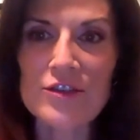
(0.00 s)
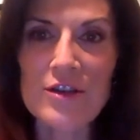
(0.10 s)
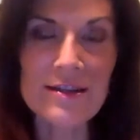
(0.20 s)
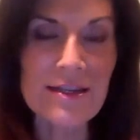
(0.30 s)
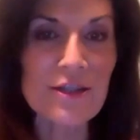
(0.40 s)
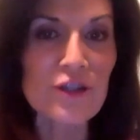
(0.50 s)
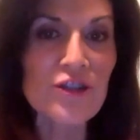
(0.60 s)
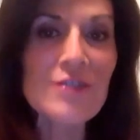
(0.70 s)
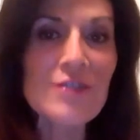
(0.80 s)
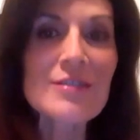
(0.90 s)
and can you
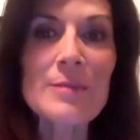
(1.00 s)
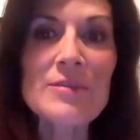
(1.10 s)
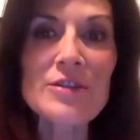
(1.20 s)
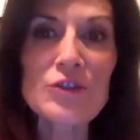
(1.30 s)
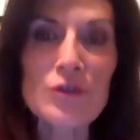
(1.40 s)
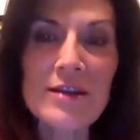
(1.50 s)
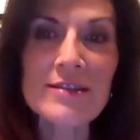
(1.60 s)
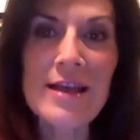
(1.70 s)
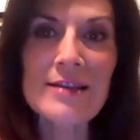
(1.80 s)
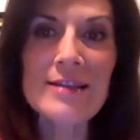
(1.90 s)
share some tips and tricks
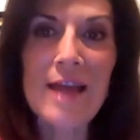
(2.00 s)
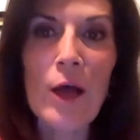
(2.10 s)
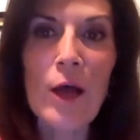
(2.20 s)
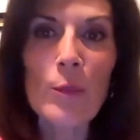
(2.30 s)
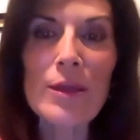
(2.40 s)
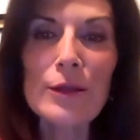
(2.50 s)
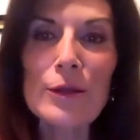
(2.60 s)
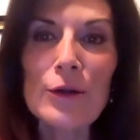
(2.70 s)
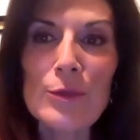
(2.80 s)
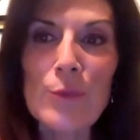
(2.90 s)
to help me
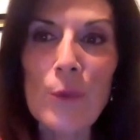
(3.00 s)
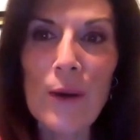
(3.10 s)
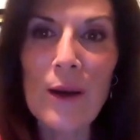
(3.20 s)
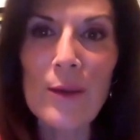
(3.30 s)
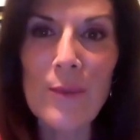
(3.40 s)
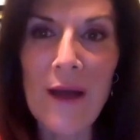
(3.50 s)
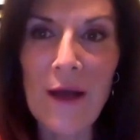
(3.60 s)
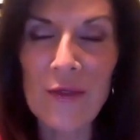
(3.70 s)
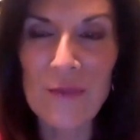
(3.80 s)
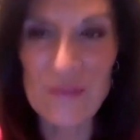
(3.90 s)
learn more about
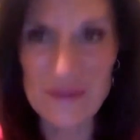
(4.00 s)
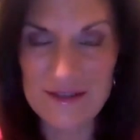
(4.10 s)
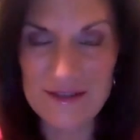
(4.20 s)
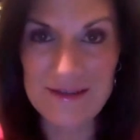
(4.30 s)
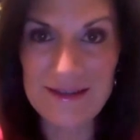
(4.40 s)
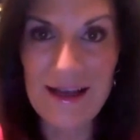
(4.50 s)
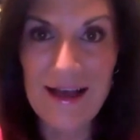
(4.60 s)
the business?